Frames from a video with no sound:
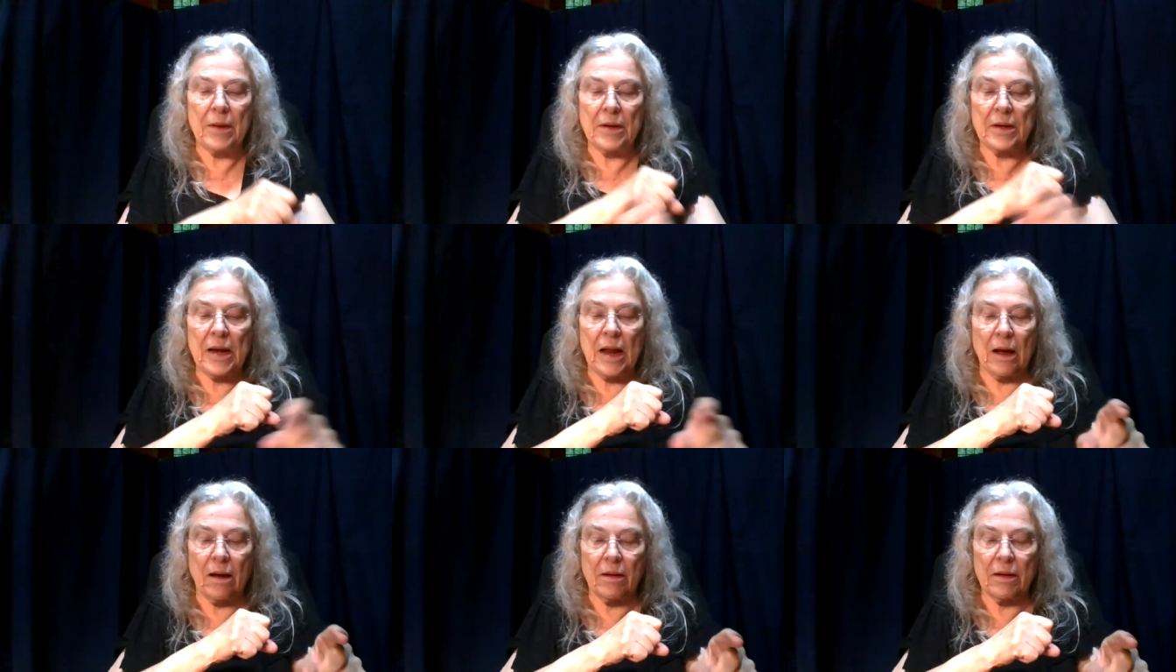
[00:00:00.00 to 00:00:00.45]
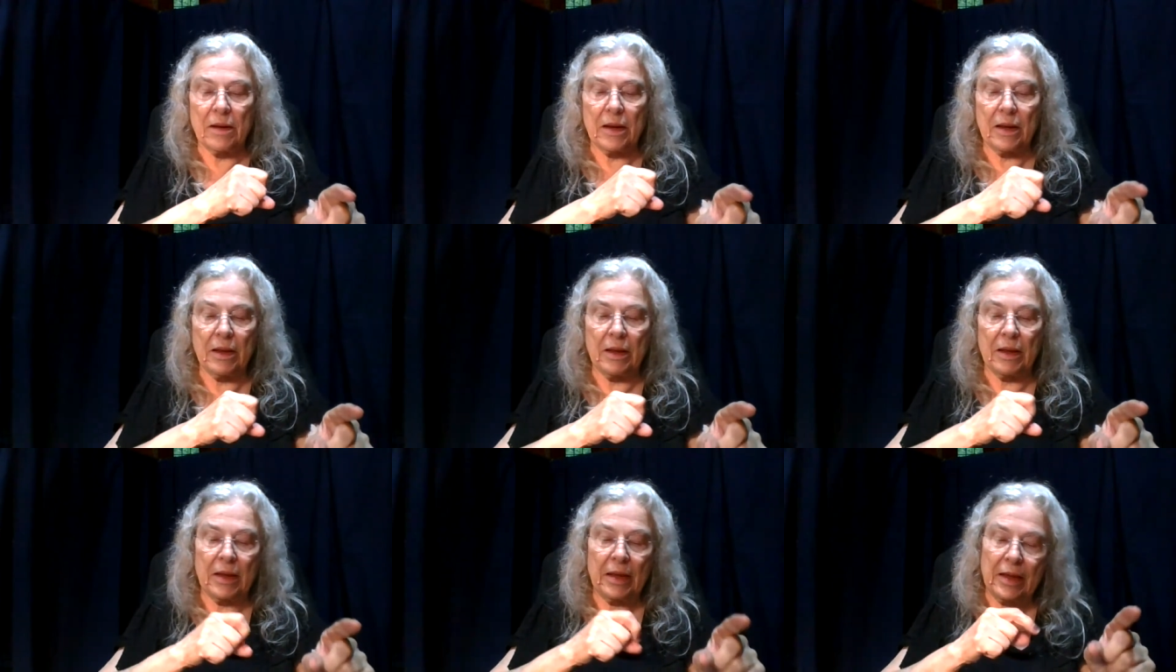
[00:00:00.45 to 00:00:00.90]
Now,
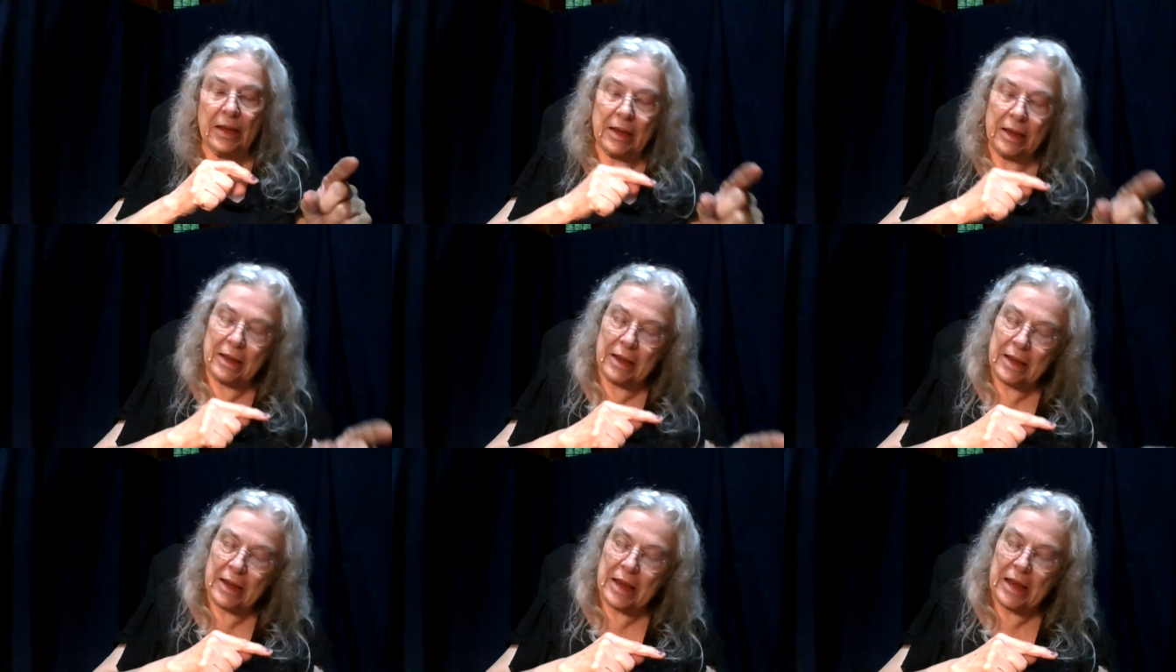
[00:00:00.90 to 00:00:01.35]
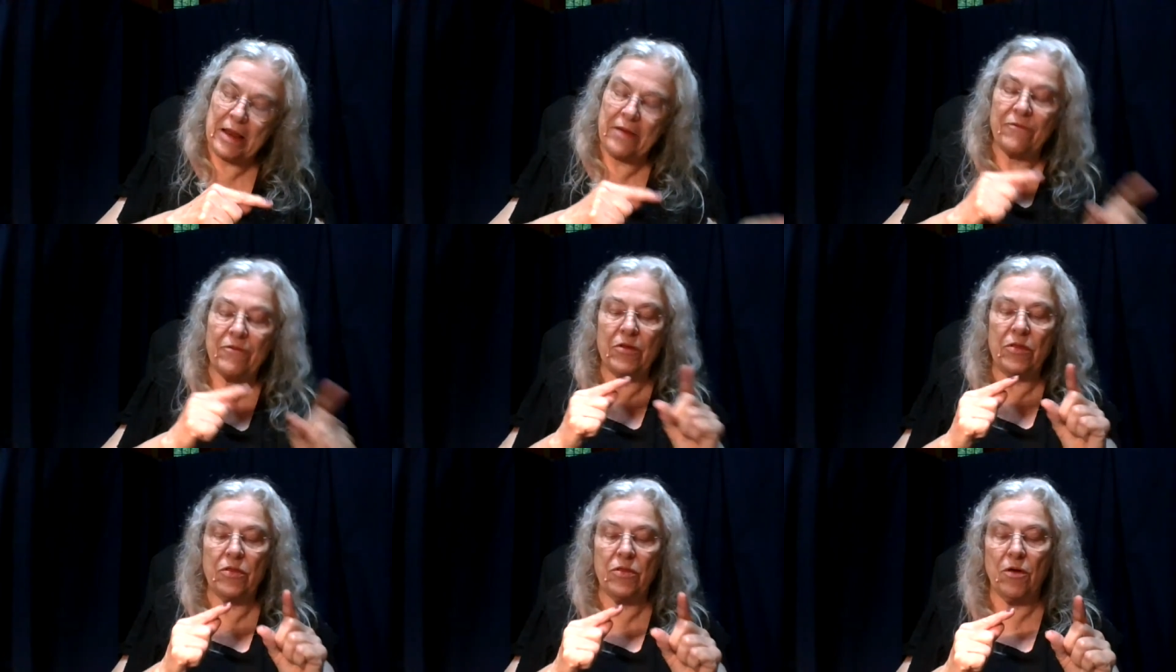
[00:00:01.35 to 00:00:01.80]

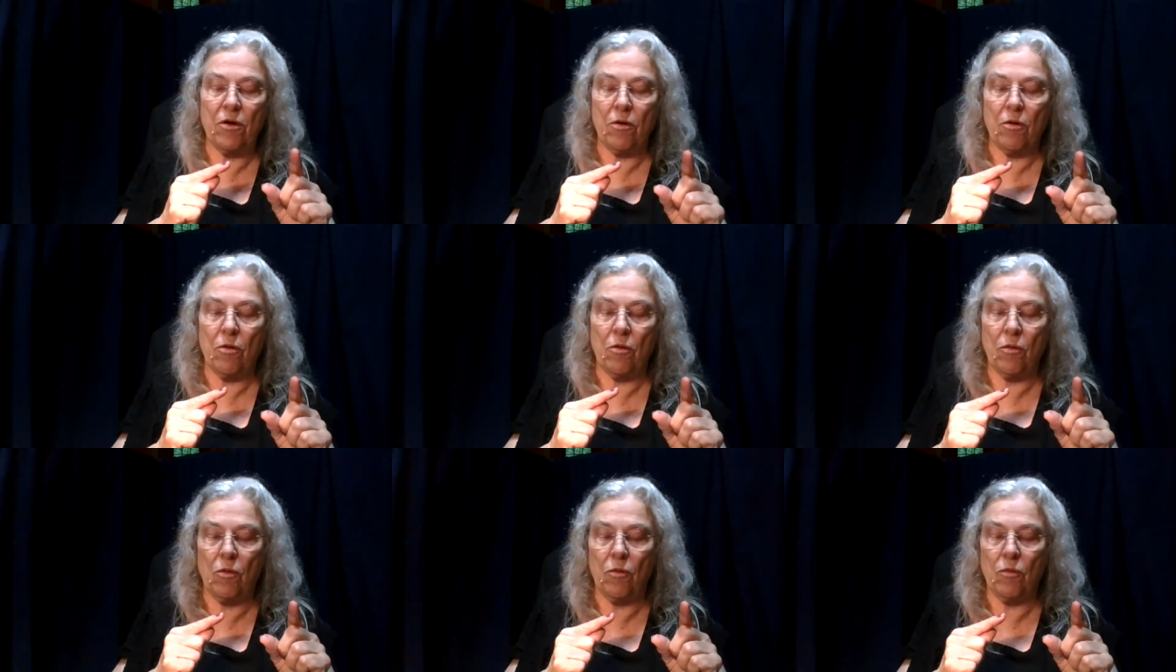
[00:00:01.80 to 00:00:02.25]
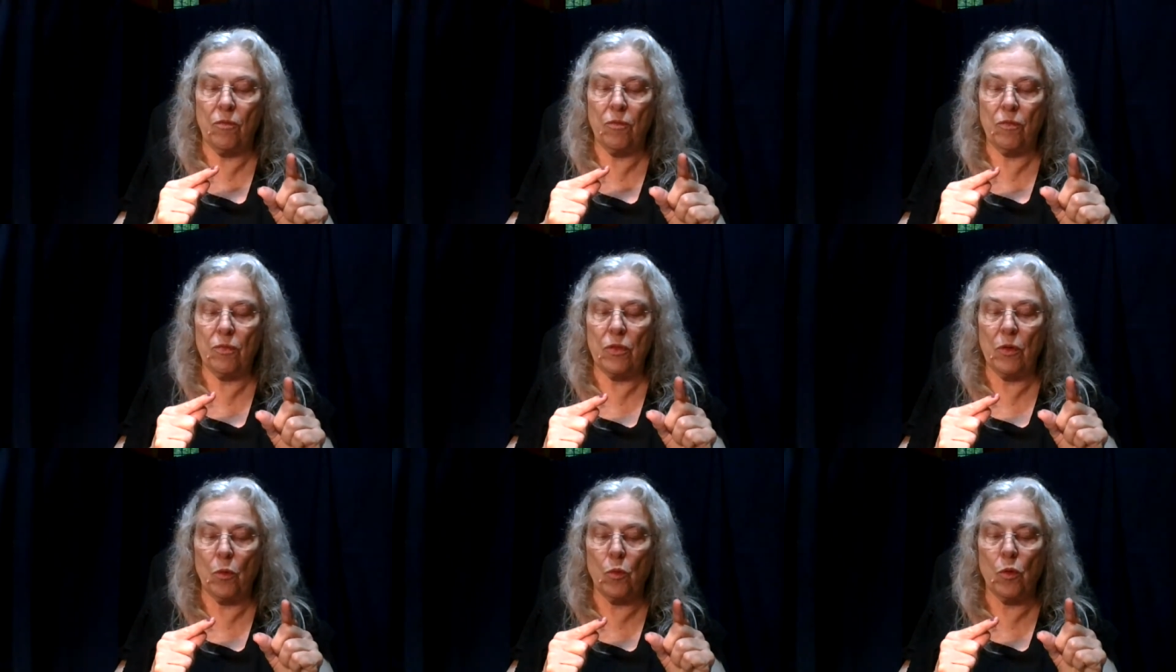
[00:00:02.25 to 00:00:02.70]
even
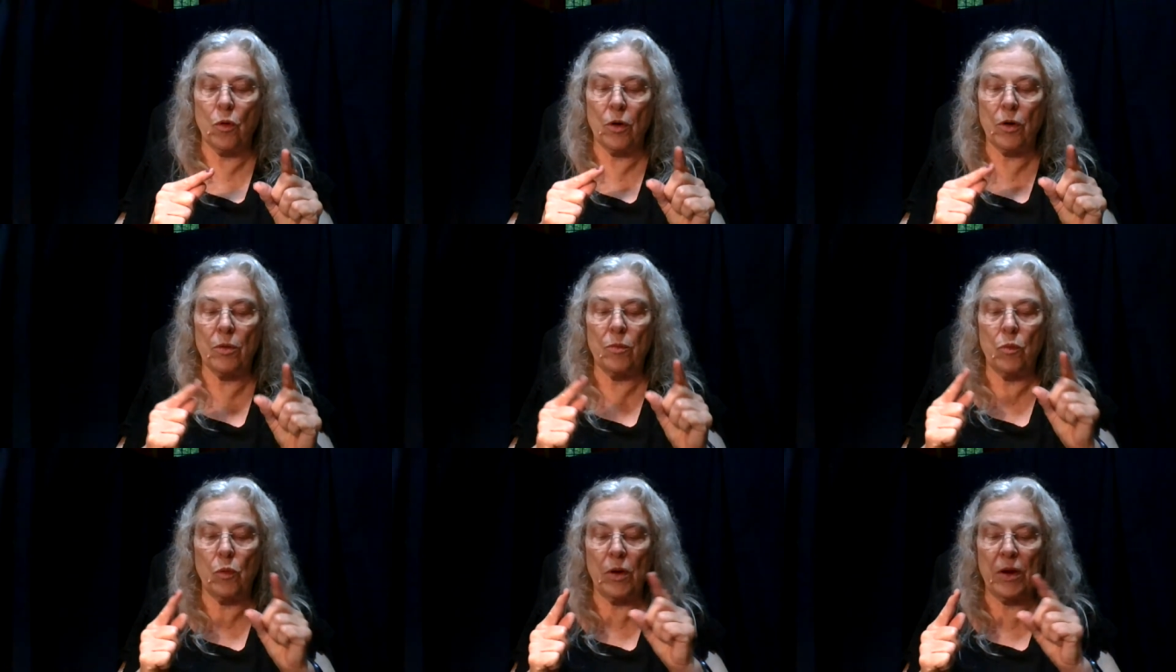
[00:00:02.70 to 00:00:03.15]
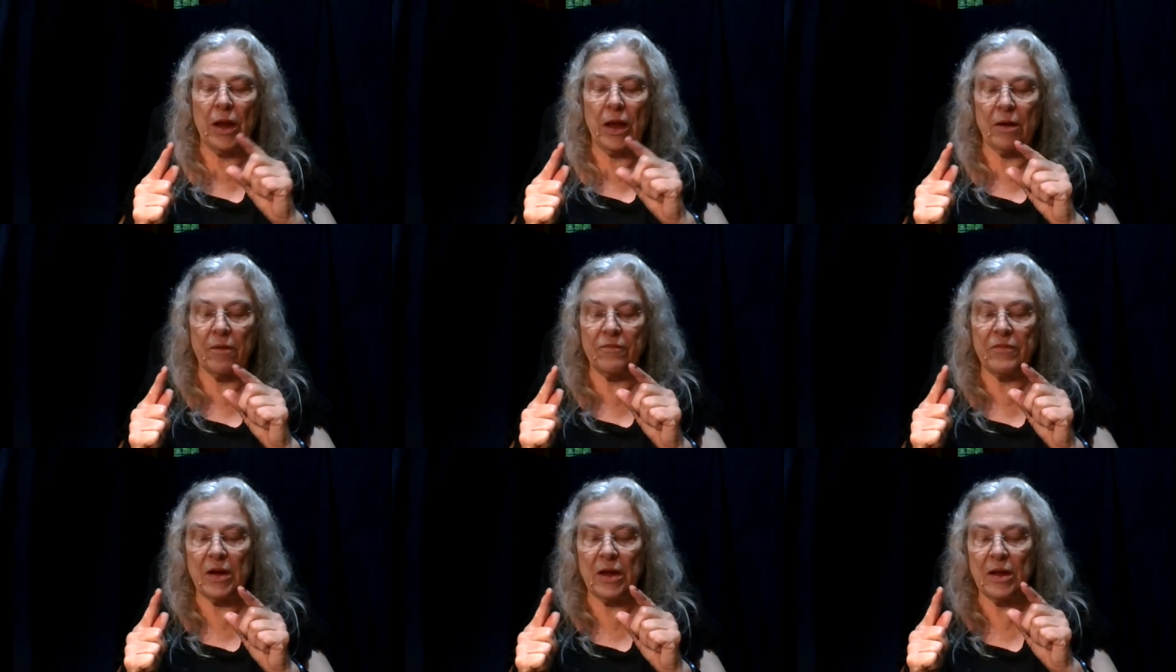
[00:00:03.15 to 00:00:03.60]
though the word we
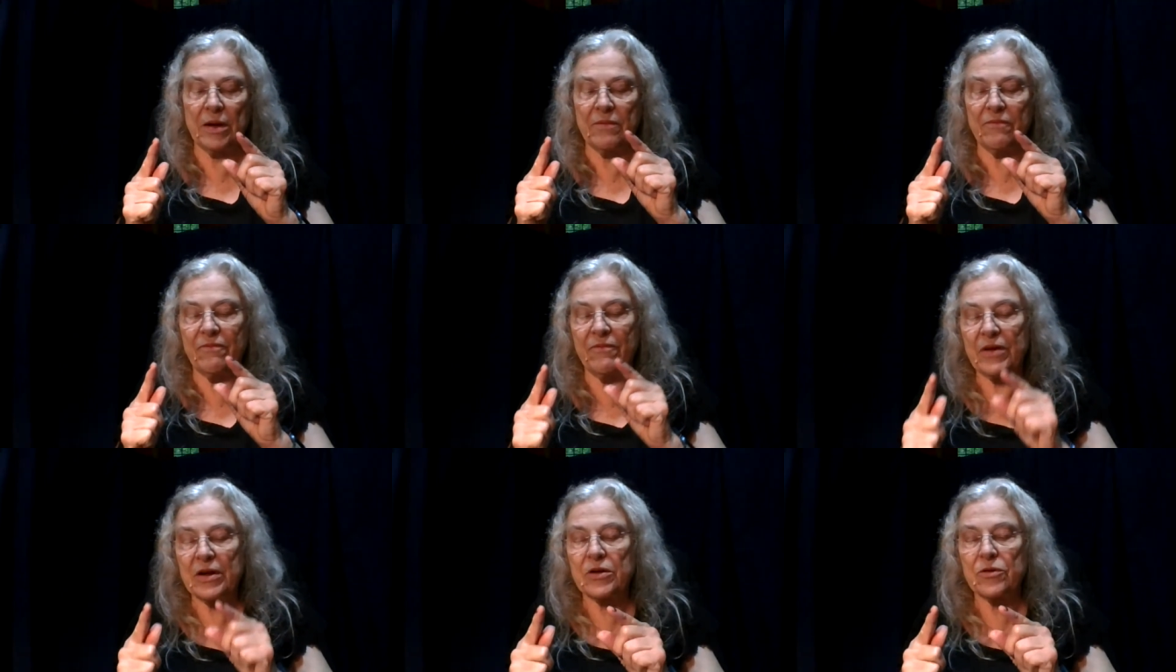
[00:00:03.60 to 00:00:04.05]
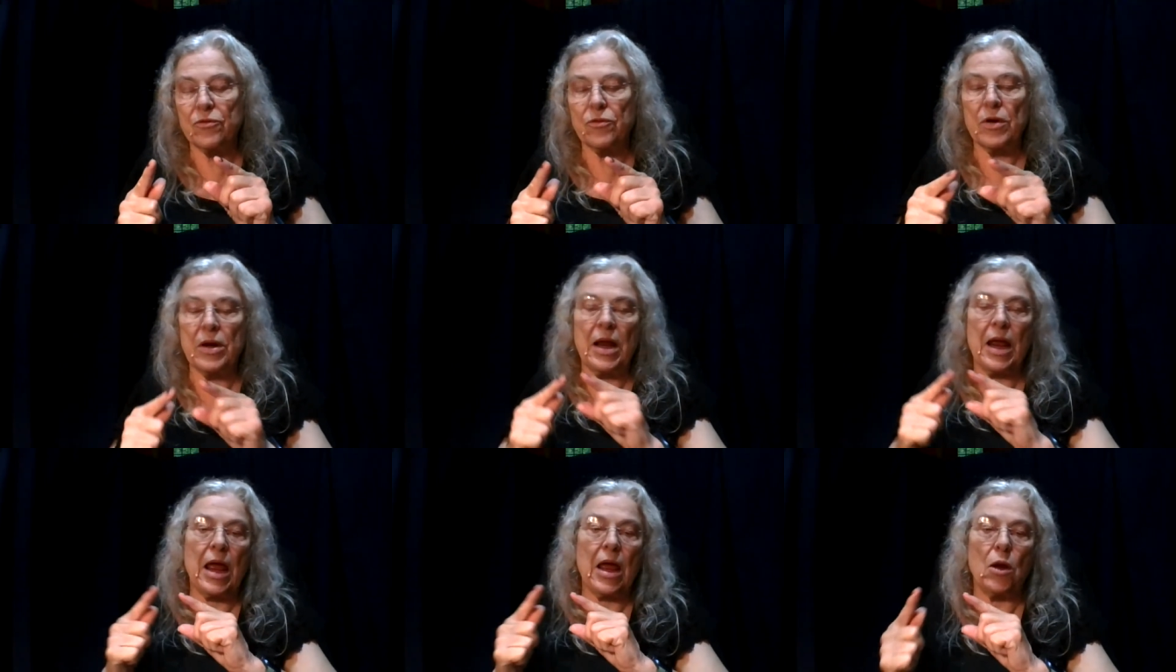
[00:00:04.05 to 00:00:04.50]
have done
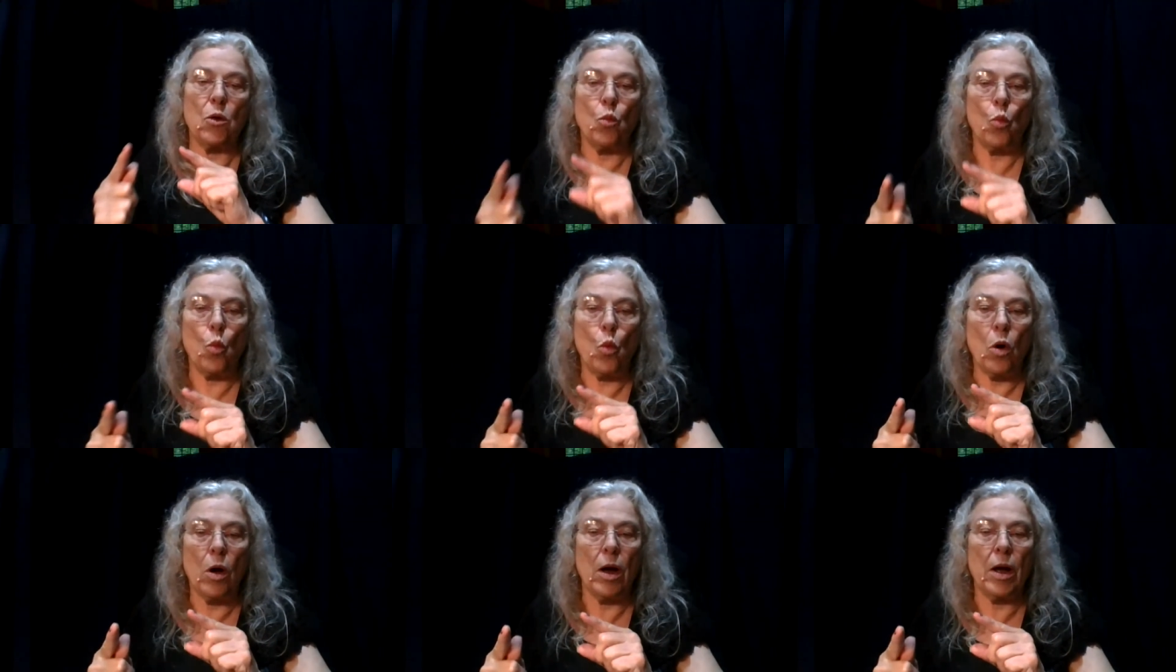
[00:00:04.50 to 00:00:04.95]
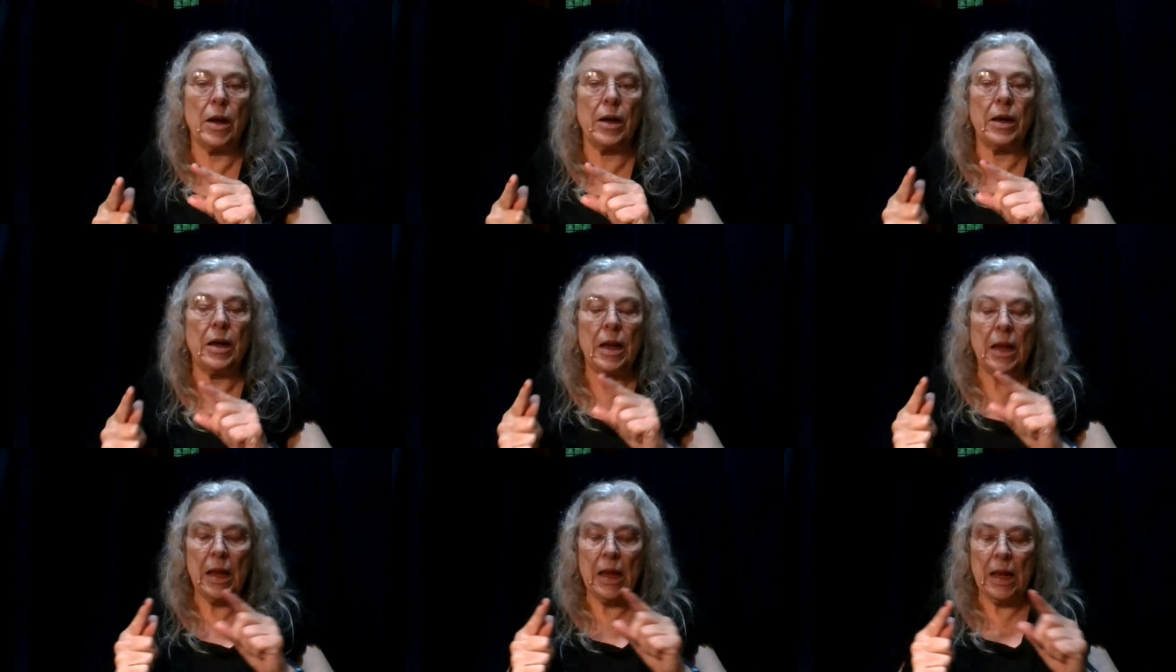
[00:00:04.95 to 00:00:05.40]
victory and
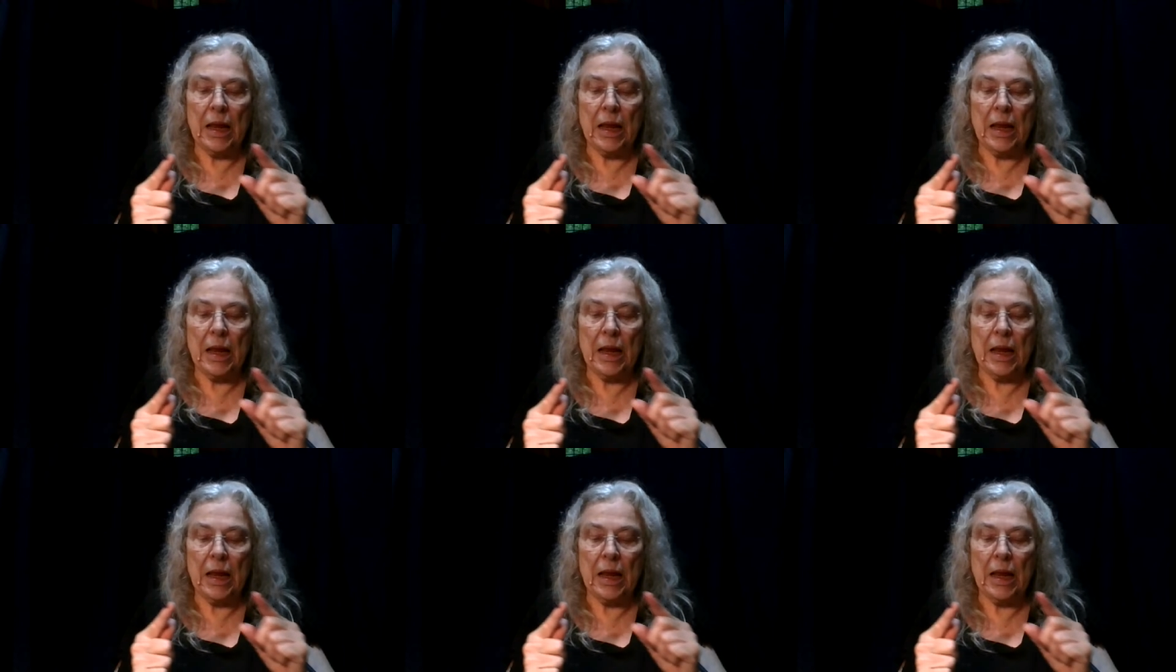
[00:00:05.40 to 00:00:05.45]
won,